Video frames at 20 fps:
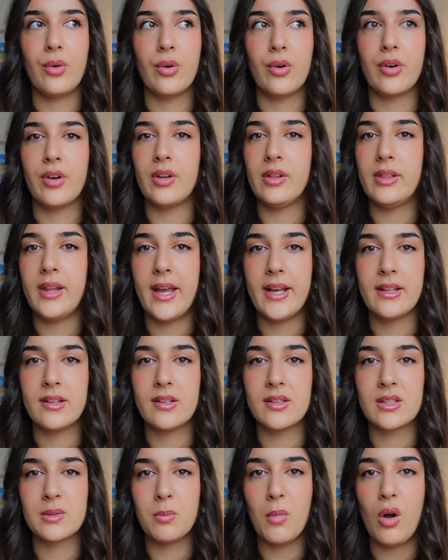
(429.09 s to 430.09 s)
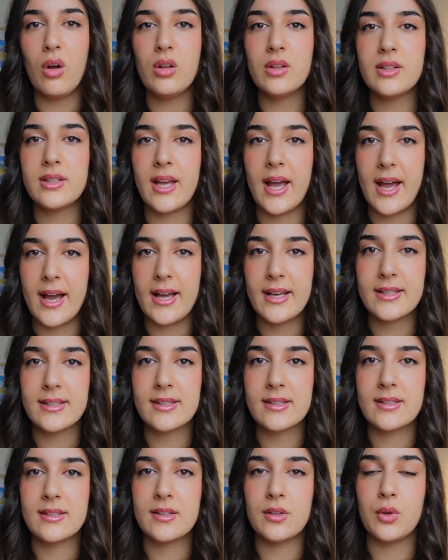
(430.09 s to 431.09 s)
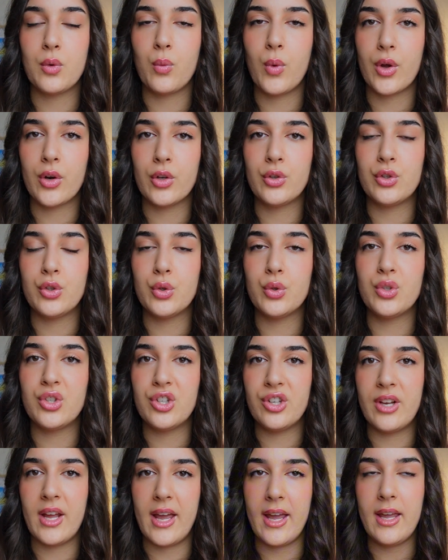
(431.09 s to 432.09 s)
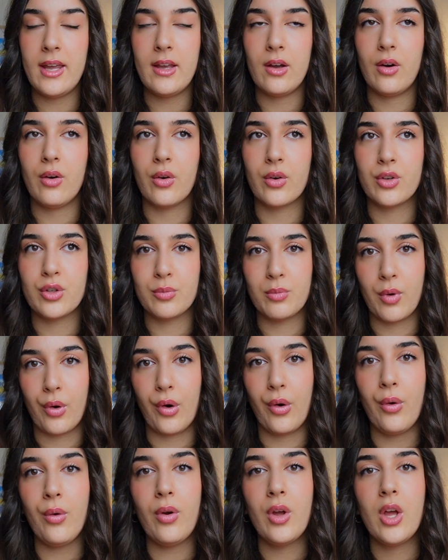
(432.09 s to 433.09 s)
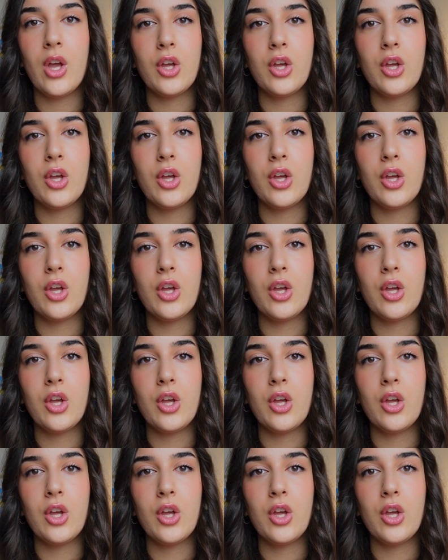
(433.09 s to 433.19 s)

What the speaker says: or like the small tasks you want to do today or tomorrow,